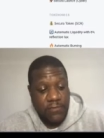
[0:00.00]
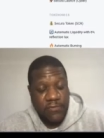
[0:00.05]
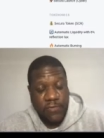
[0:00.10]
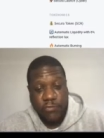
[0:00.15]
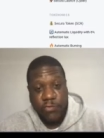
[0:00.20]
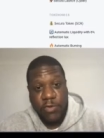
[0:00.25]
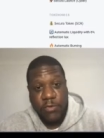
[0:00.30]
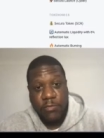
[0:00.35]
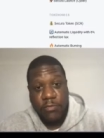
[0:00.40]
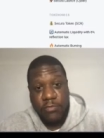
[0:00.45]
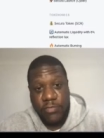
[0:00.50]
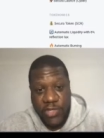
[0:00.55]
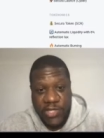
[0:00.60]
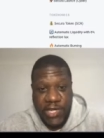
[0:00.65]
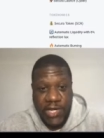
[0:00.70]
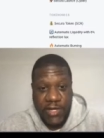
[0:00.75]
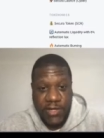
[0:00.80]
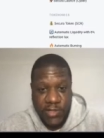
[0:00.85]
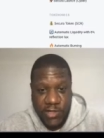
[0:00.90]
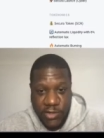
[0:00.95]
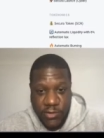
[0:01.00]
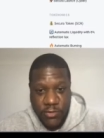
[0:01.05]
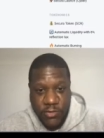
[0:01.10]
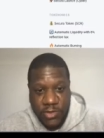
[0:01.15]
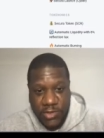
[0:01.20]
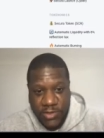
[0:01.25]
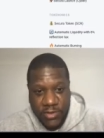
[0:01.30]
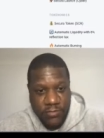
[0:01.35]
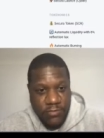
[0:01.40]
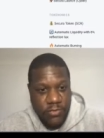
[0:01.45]
from them selling
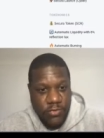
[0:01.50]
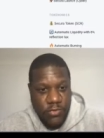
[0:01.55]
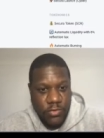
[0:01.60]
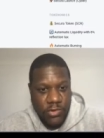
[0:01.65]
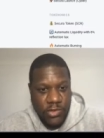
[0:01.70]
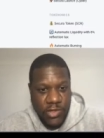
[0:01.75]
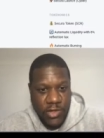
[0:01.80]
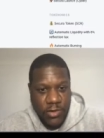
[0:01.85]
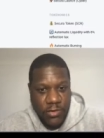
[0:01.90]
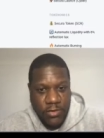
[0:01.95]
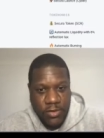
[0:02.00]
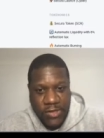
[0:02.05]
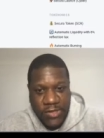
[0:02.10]
tokens of course so